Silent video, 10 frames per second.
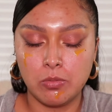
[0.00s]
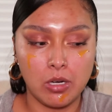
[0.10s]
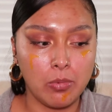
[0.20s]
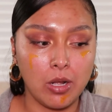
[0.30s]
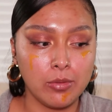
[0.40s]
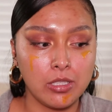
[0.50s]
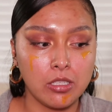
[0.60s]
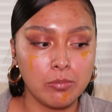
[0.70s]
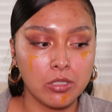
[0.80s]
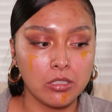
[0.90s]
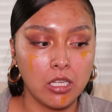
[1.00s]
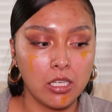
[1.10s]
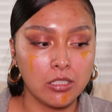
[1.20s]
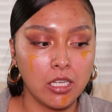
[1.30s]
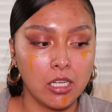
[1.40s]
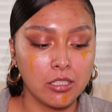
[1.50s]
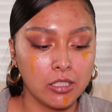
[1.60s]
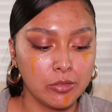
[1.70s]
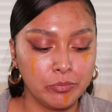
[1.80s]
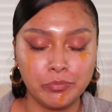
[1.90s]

but I probably did put a lot. Yeah, I did.